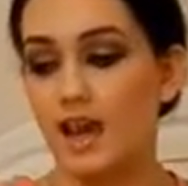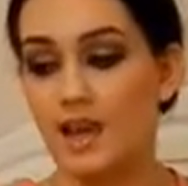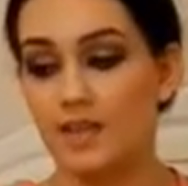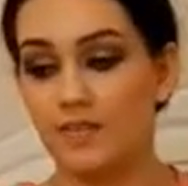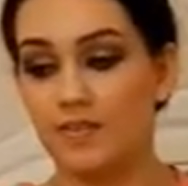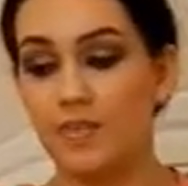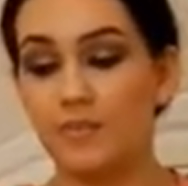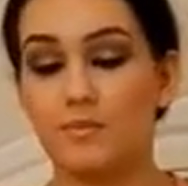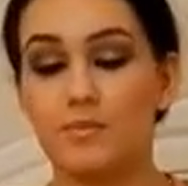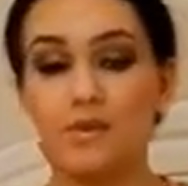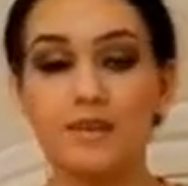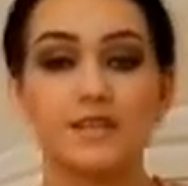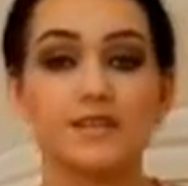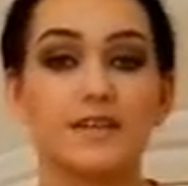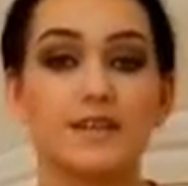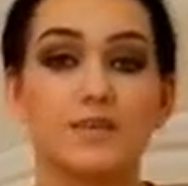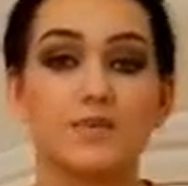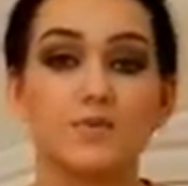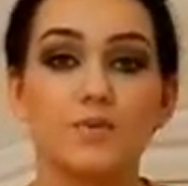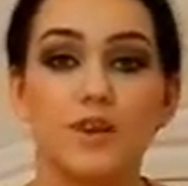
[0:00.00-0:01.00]
get them
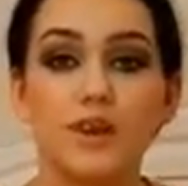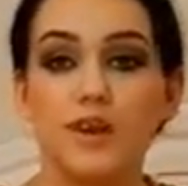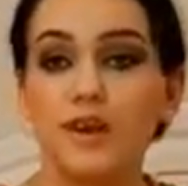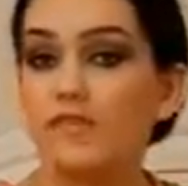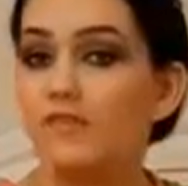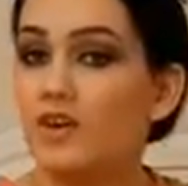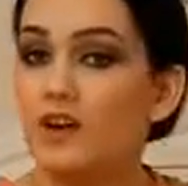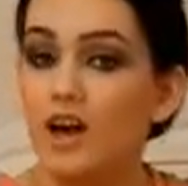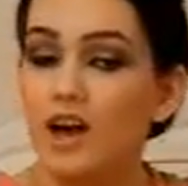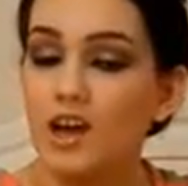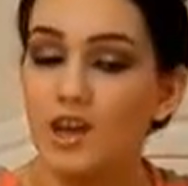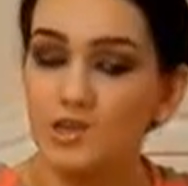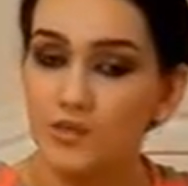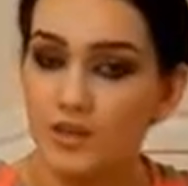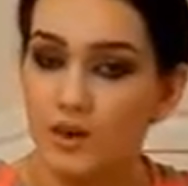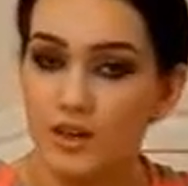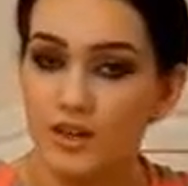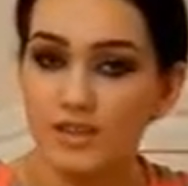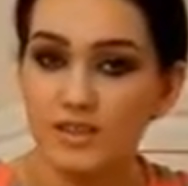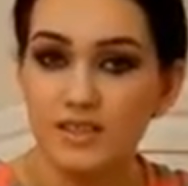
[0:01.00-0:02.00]
redone whenever I
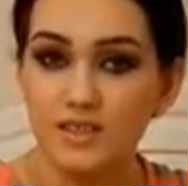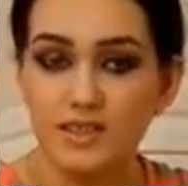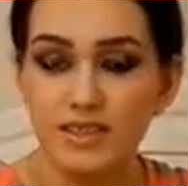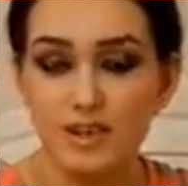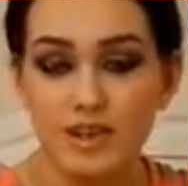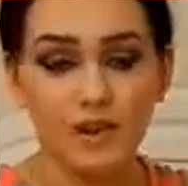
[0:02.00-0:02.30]
want.